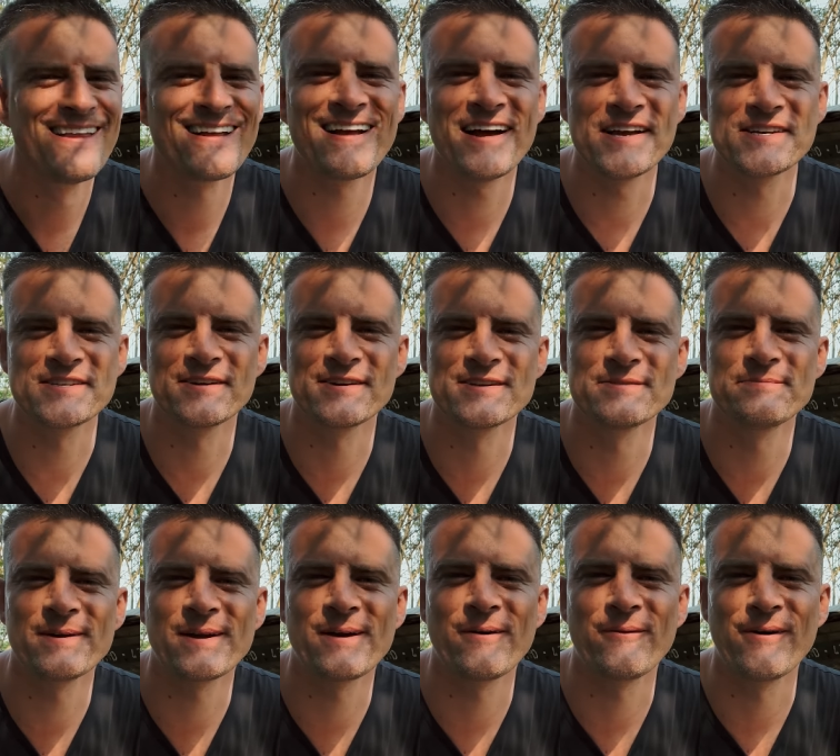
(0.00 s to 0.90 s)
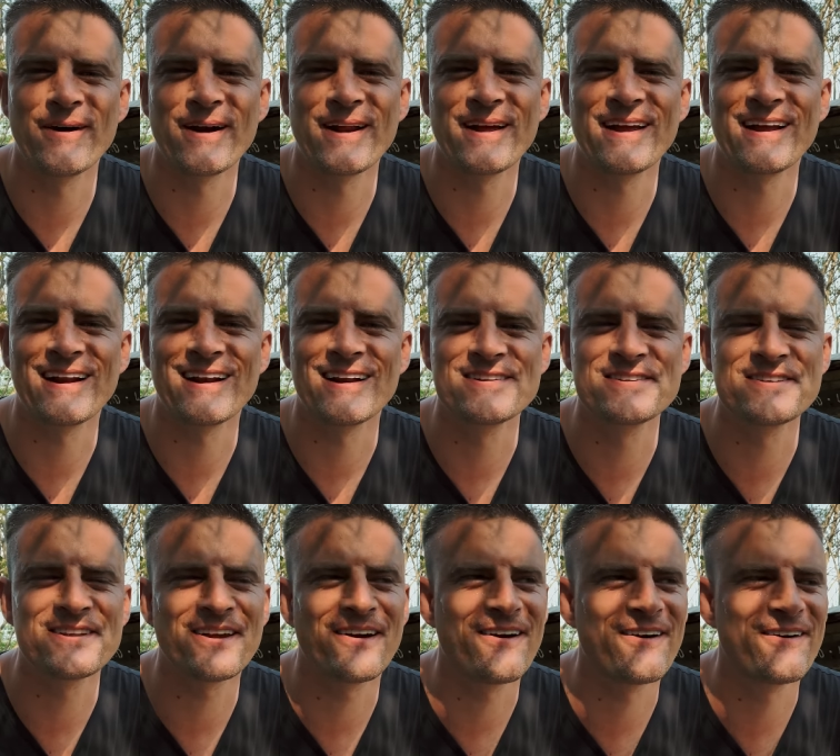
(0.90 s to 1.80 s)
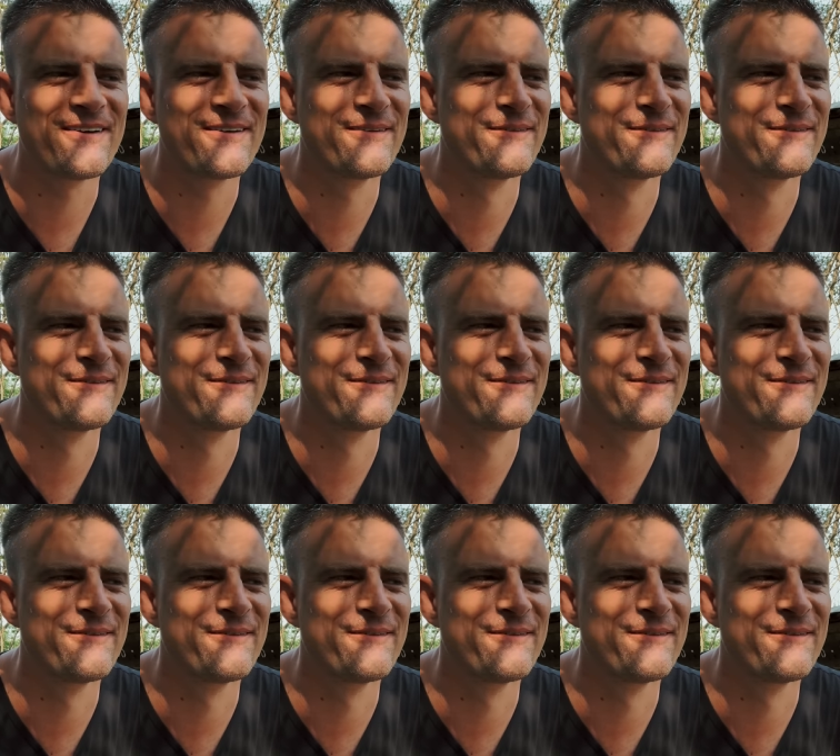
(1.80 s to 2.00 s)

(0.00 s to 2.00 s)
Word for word: guys don't speak a word of English, so